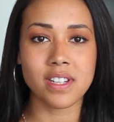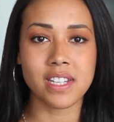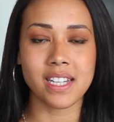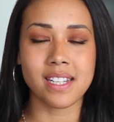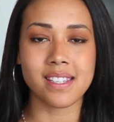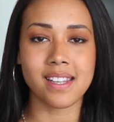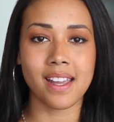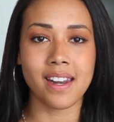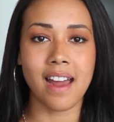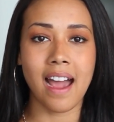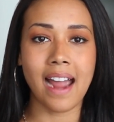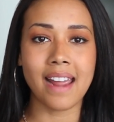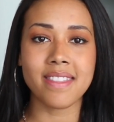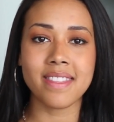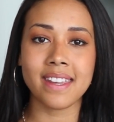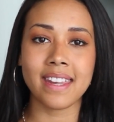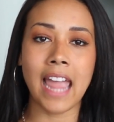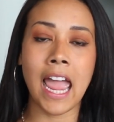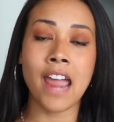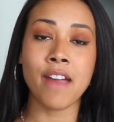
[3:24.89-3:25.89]
He said, I
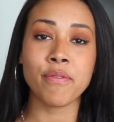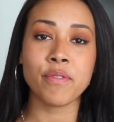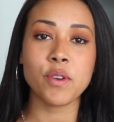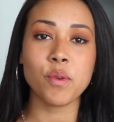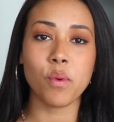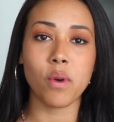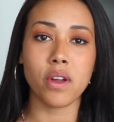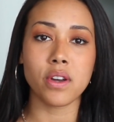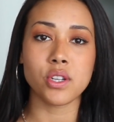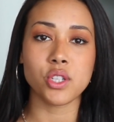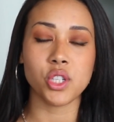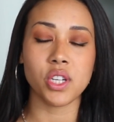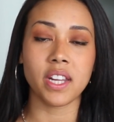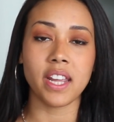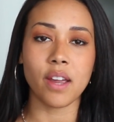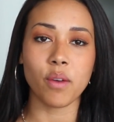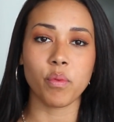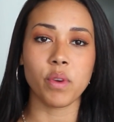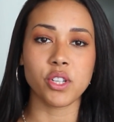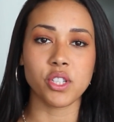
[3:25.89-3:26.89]
think everyone should
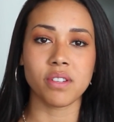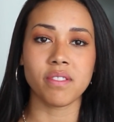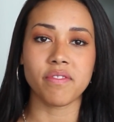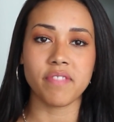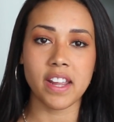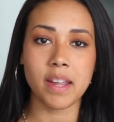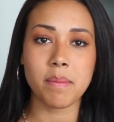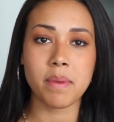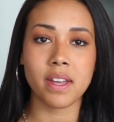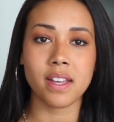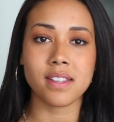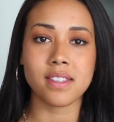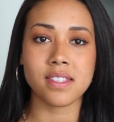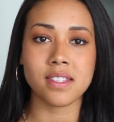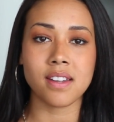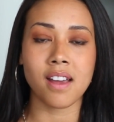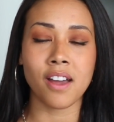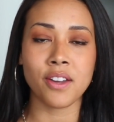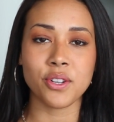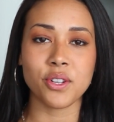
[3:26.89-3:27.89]
get rich and famous
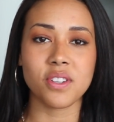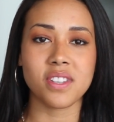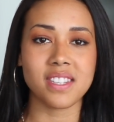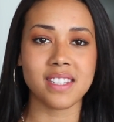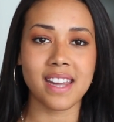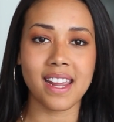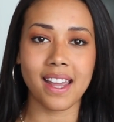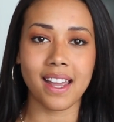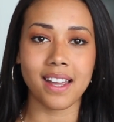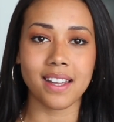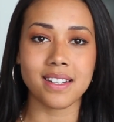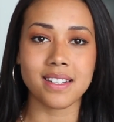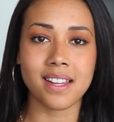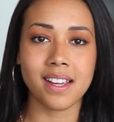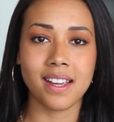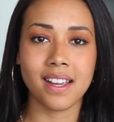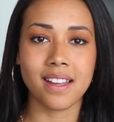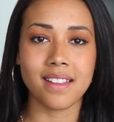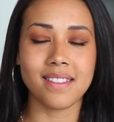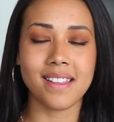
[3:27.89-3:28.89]
to understand
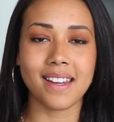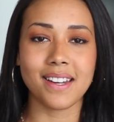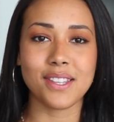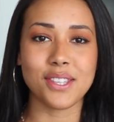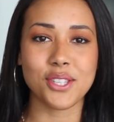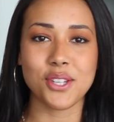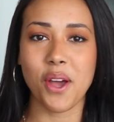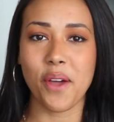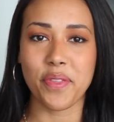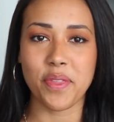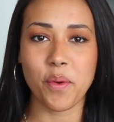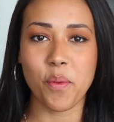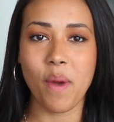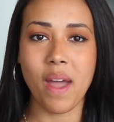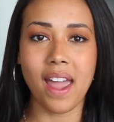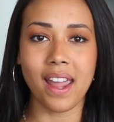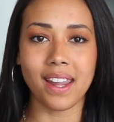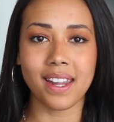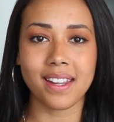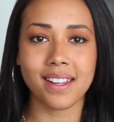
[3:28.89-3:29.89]
that it's not the
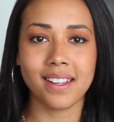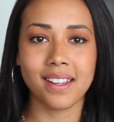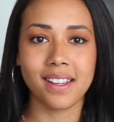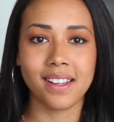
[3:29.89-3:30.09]
way.